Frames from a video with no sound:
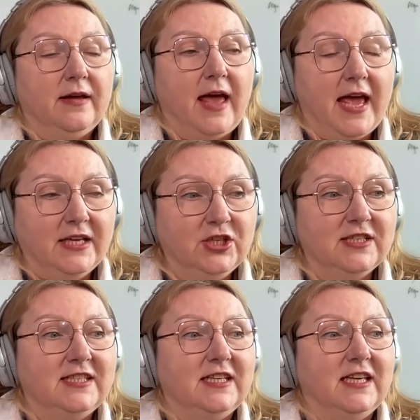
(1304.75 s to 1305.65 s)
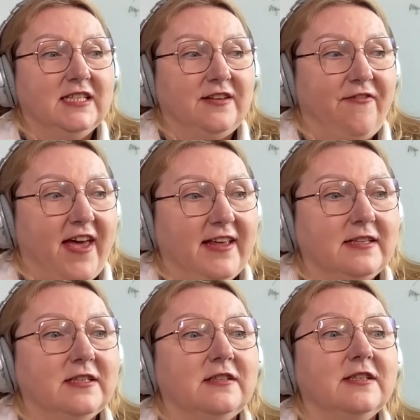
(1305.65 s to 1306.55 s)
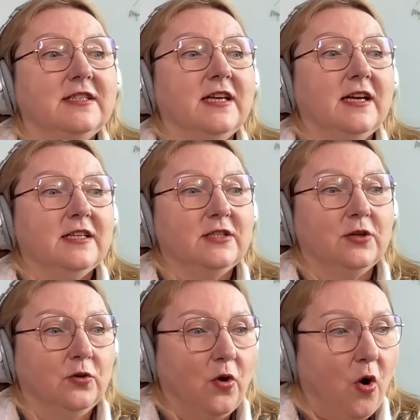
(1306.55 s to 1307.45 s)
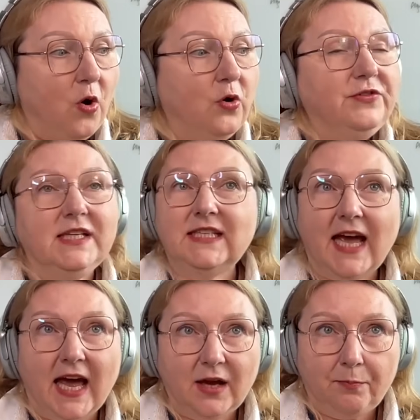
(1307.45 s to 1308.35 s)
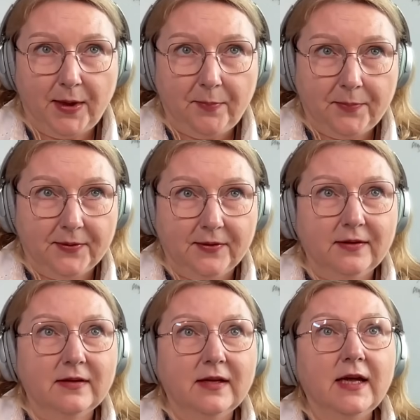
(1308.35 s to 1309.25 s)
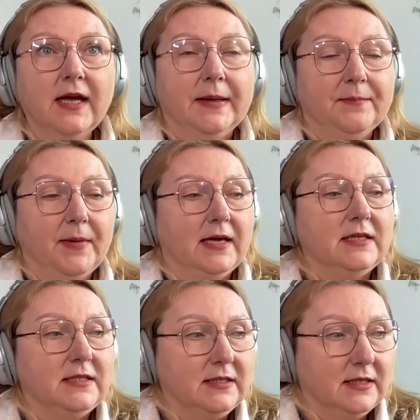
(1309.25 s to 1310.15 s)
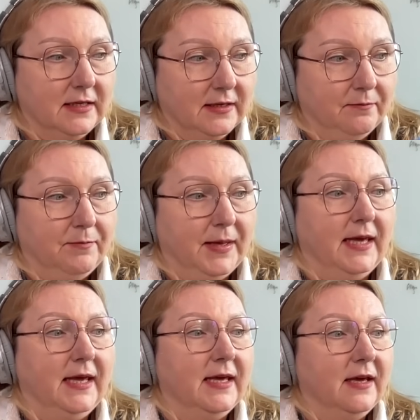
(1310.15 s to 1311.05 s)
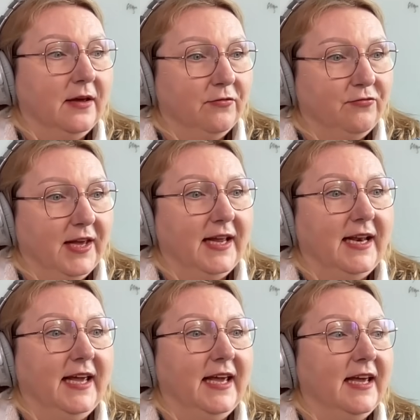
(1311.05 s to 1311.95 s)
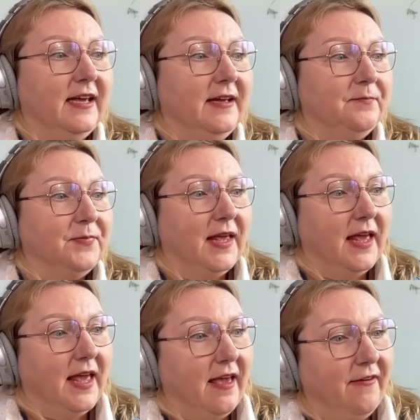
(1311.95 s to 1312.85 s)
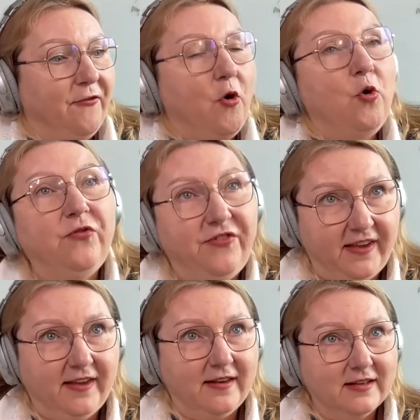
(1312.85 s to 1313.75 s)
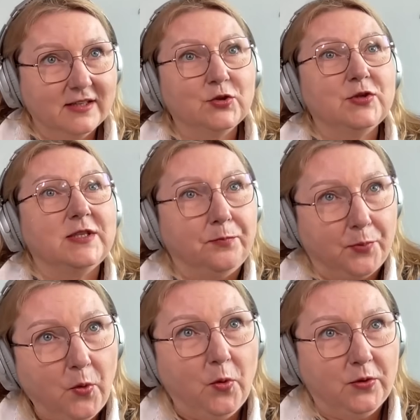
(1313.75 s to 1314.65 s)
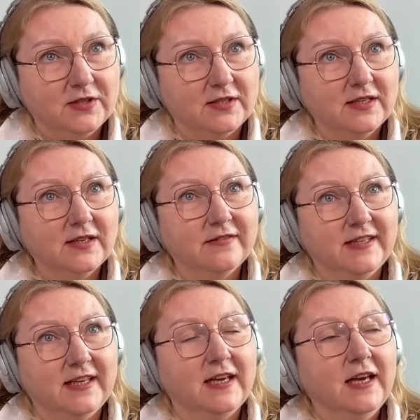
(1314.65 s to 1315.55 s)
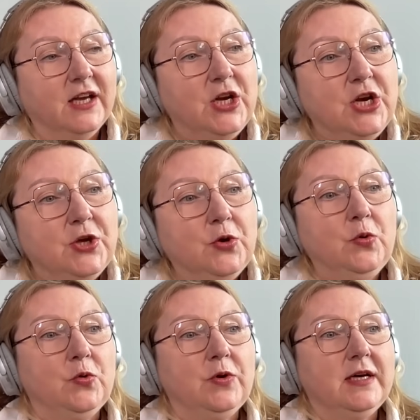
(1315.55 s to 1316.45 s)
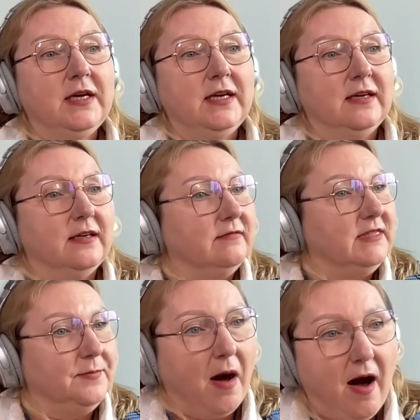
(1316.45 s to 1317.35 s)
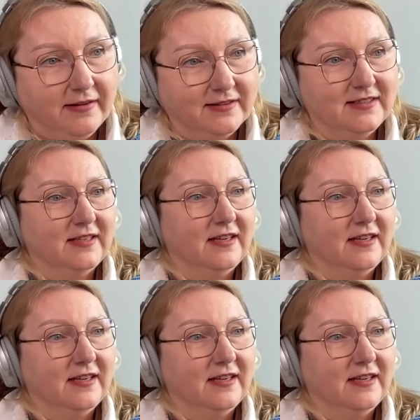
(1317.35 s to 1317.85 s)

agencies, vendors, so all the tech people must be really evolving to support the new demand,